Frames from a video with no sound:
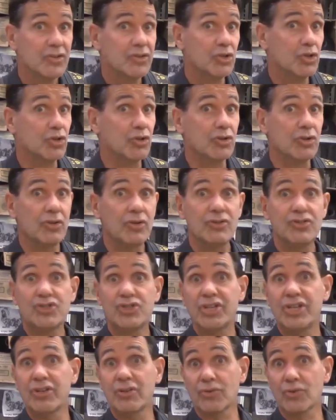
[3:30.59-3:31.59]
your
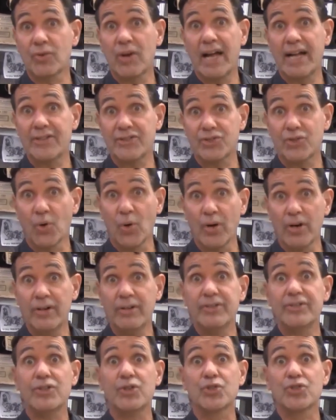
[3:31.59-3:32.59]
steel garage
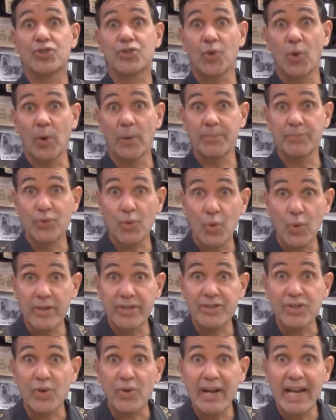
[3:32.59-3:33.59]
door, your storm door,
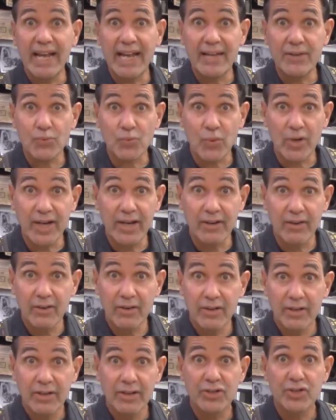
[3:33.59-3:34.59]
your handrail,
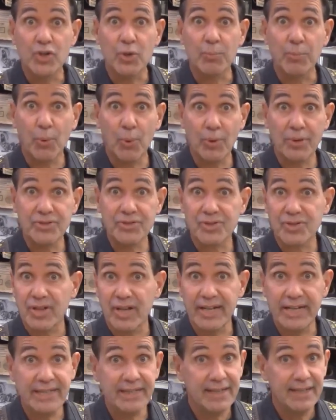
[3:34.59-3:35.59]
your porch
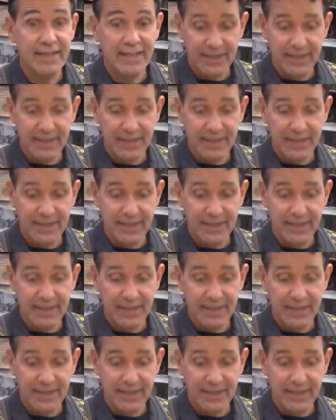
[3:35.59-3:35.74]
light.